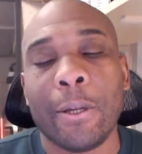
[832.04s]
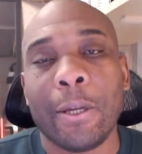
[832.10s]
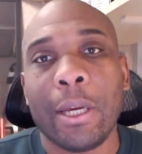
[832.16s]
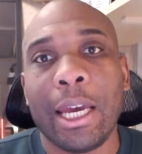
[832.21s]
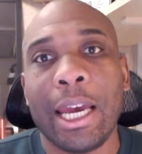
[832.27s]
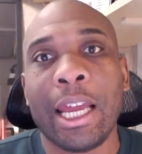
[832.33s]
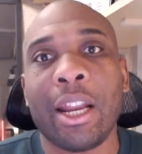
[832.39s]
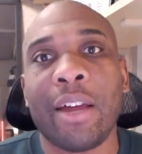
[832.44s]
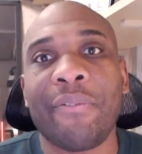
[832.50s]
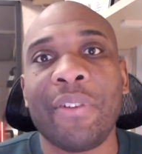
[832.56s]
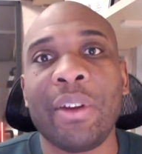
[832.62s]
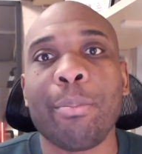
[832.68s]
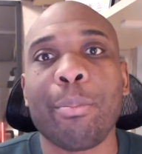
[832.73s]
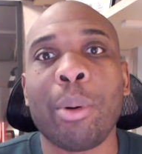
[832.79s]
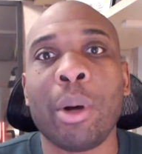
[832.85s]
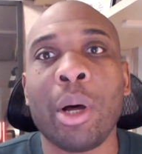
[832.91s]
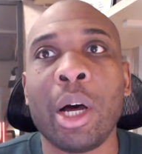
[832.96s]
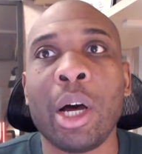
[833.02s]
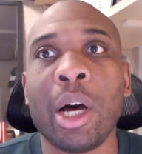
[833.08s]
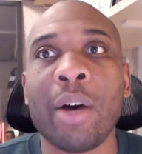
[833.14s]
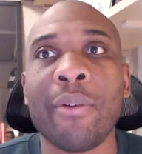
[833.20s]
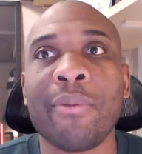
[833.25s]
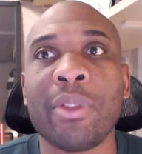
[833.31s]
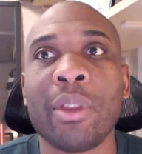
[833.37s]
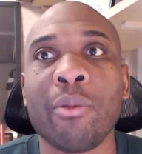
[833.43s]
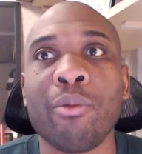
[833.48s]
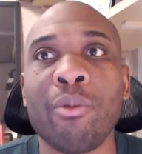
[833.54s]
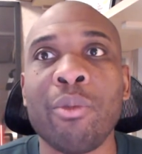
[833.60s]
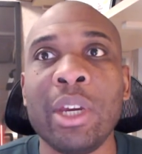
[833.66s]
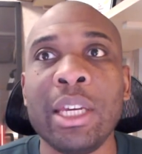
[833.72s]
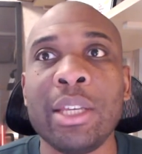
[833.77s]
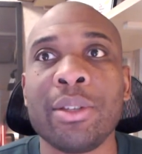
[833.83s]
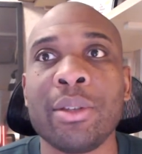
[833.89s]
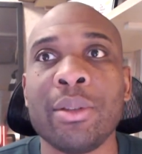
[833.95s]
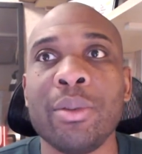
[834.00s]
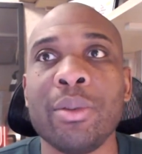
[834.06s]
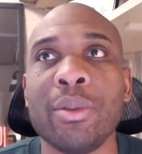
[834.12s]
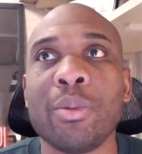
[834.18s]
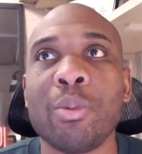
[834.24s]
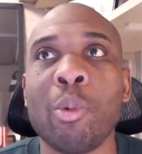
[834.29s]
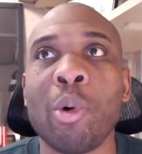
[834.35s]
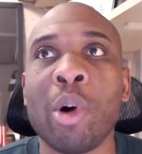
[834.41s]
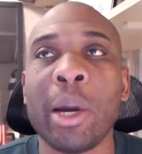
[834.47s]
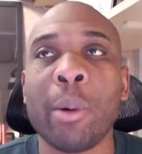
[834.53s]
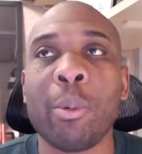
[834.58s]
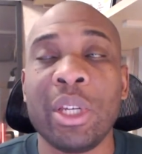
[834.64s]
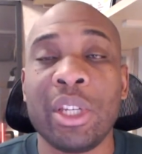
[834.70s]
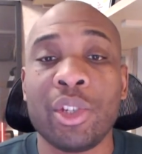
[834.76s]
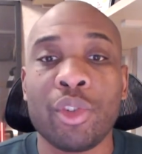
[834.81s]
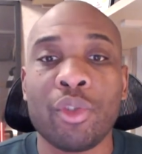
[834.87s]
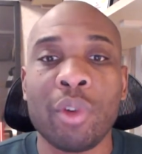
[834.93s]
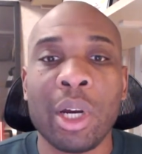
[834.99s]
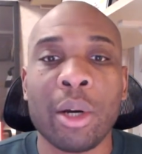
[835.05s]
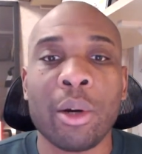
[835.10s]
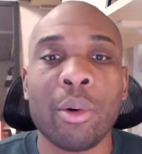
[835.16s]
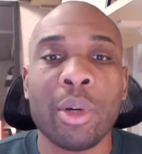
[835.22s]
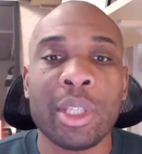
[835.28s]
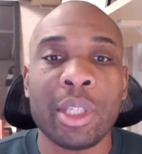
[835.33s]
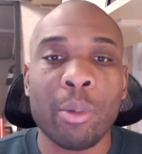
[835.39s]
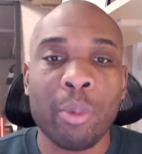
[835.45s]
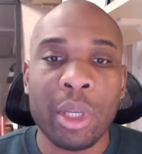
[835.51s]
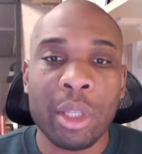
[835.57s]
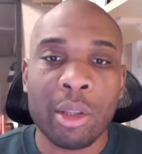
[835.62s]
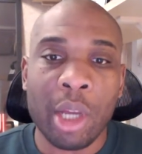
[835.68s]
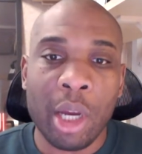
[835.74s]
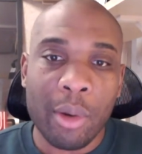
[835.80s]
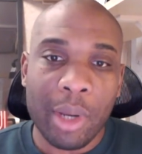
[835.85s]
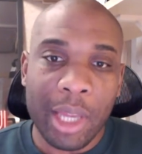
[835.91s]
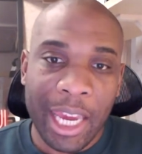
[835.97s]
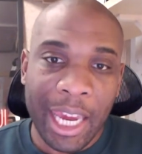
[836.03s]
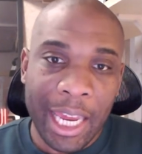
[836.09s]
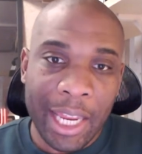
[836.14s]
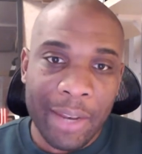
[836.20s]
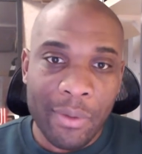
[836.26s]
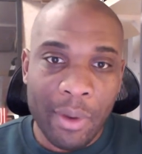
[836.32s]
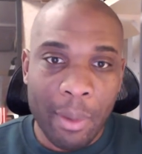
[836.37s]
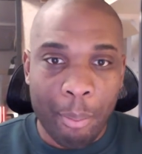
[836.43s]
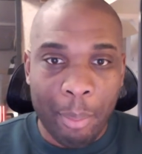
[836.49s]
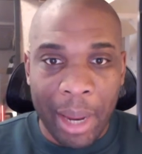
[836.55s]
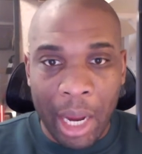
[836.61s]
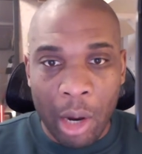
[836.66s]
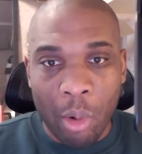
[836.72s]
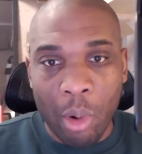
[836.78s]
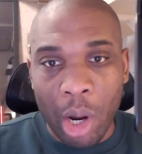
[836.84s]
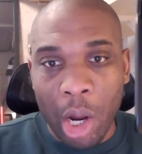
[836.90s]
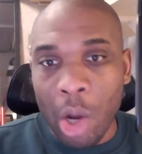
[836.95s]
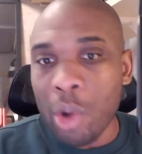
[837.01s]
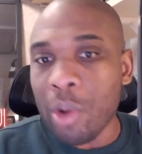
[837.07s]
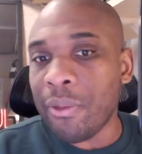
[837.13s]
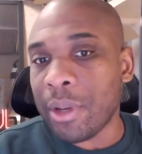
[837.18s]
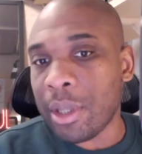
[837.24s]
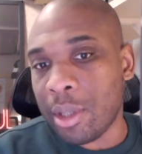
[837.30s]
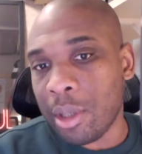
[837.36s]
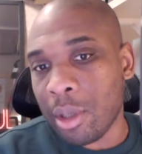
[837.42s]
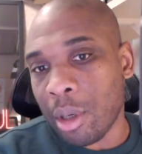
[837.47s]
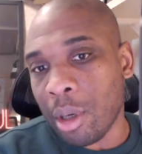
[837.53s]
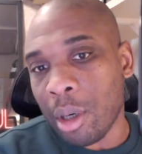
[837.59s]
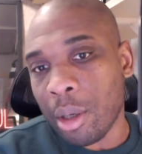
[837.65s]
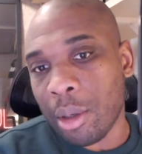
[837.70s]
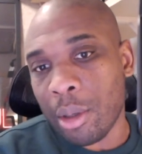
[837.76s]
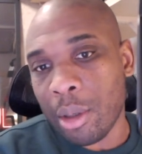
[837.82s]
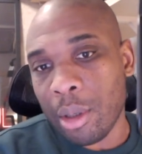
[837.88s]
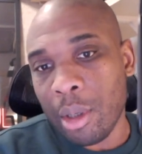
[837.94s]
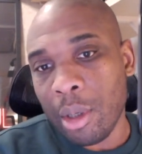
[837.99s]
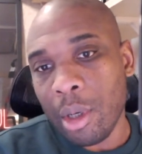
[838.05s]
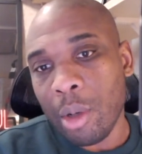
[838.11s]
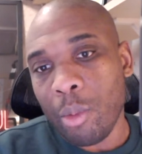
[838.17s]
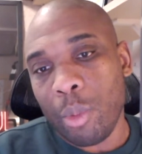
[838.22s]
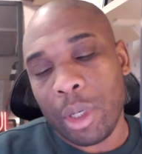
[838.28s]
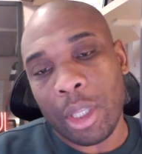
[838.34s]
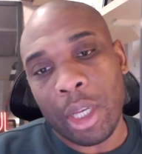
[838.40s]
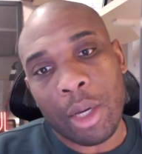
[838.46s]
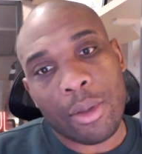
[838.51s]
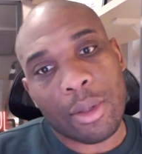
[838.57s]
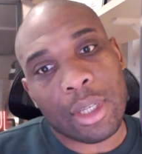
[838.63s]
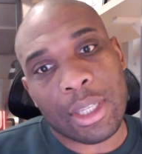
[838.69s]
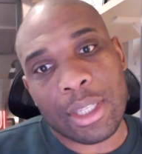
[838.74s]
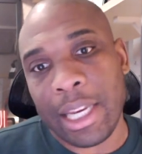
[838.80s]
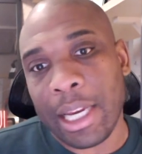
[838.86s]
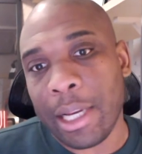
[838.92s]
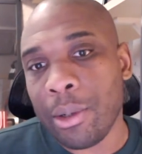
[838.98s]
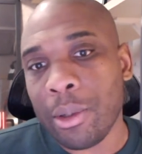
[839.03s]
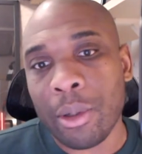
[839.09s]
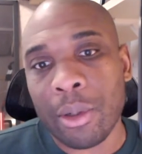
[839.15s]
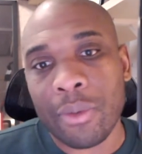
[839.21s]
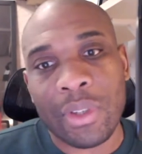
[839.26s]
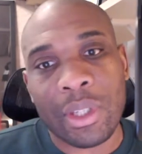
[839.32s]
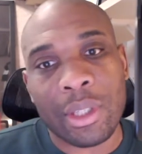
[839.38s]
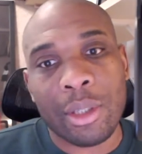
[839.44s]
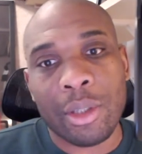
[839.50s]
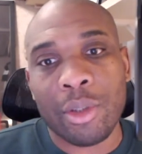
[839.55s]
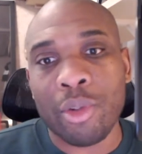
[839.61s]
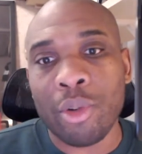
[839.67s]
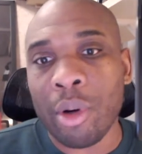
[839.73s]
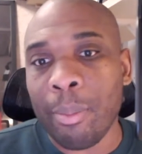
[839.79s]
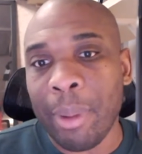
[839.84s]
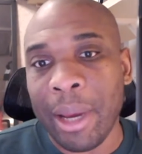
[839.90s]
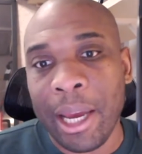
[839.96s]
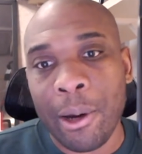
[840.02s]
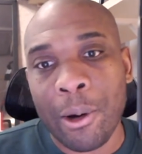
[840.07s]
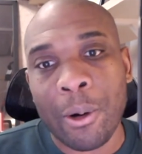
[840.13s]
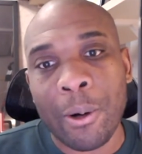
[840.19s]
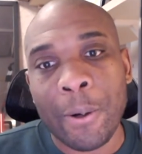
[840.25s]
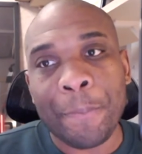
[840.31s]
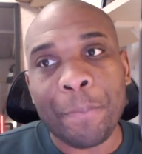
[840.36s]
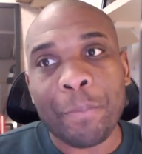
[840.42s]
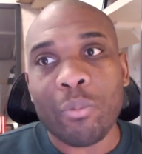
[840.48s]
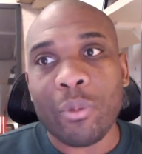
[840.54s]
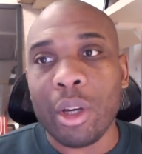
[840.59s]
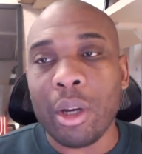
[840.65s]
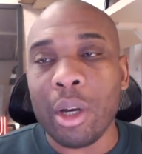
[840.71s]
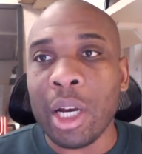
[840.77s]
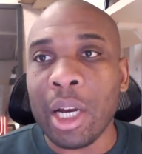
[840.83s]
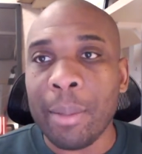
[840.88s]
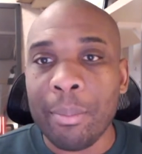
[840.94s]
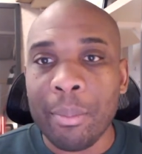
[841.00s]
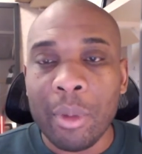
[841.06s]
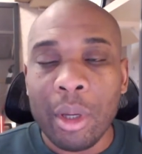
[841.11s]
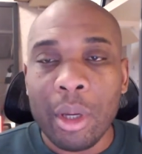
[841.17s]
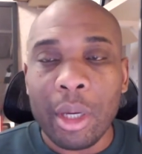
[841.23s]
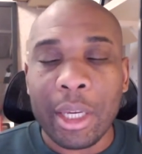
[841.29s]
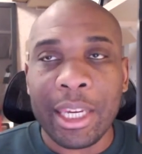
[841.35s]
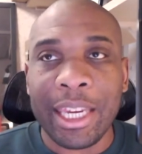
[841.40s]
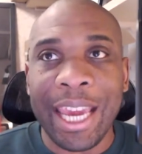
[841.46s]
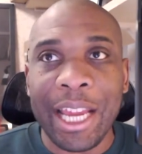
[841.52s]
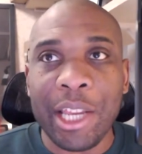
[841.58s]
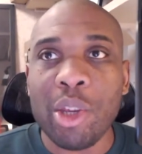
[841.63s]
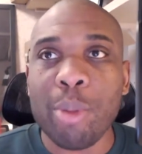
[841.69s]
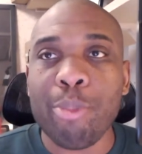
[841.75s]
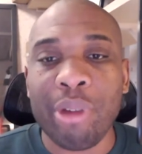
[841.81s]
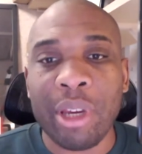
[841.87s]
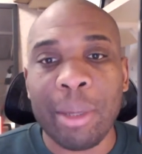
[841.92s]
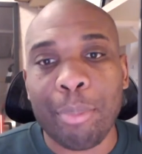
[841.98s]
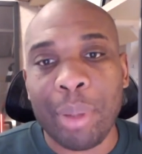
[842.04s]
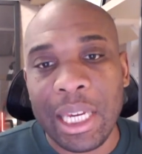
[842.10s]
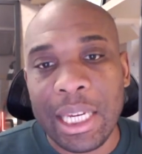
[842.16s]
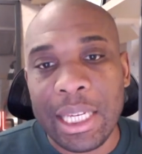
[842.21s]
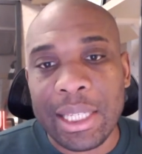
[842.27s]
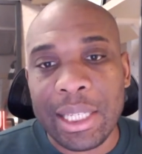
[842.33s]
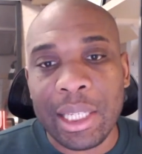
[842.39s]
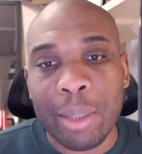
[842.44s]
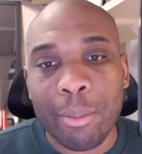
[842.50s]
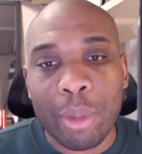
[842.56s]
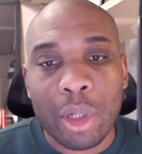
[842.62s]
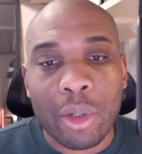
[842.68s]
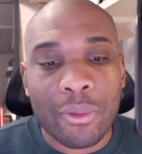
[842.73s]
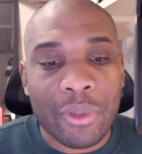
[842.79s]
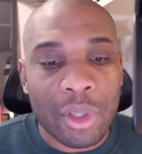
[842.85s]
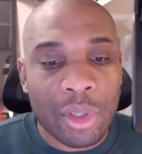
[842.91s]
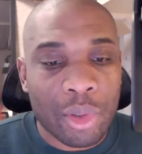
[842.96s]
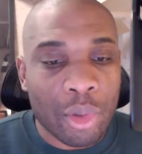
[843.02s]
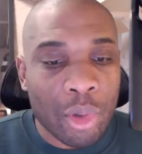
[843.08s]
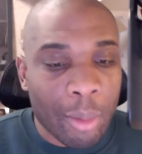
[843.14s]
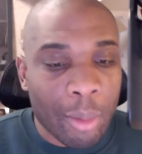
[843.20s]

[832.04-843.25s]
And I think part of the reasons why we struggle is that we don't hand the battle over to God. We don't just say, Lord, this is your battle. Can you bring peace in the middle of the storm?